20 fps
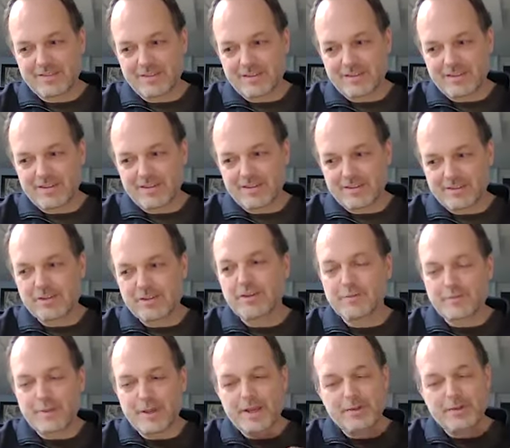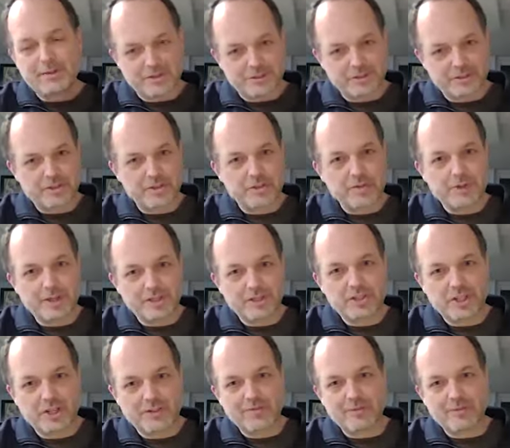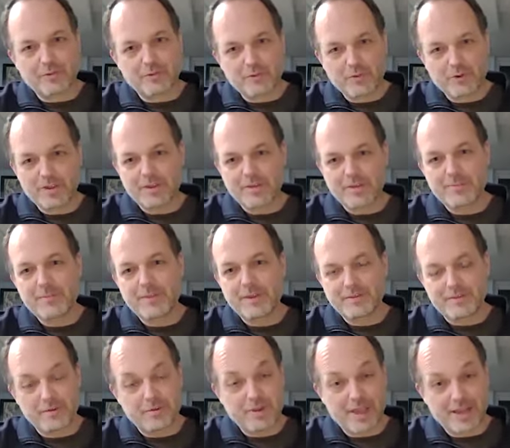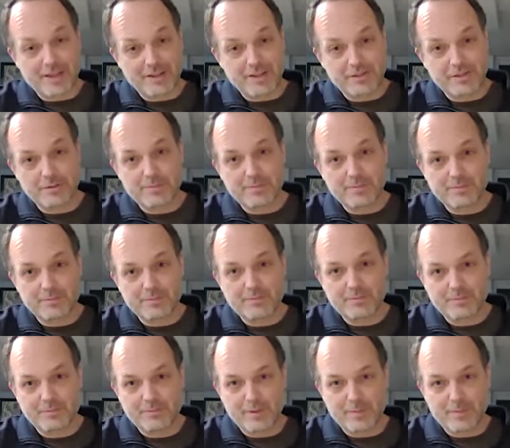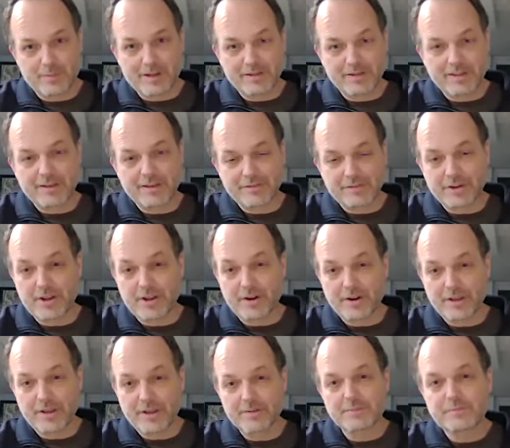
to be able to do a shuffle rhythm if you can't do it immediately after hearing it.